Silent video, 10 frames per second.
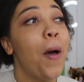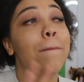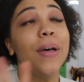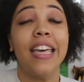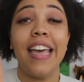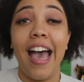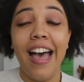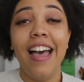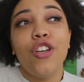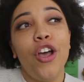But yeah,
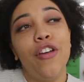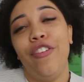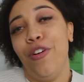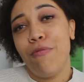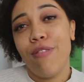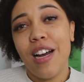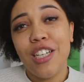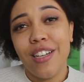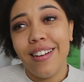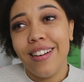don't feel
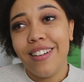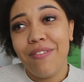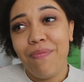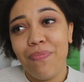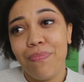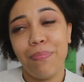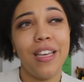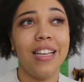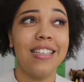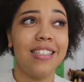pressure,
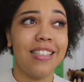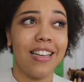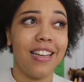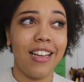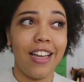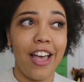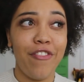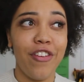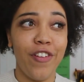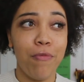because
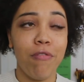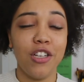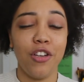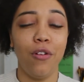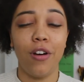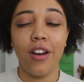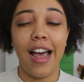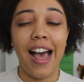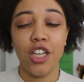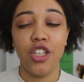if you feel pressure, you're not going to
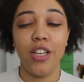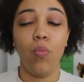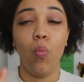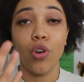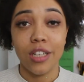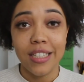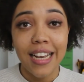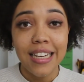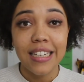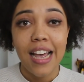actually want
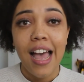it.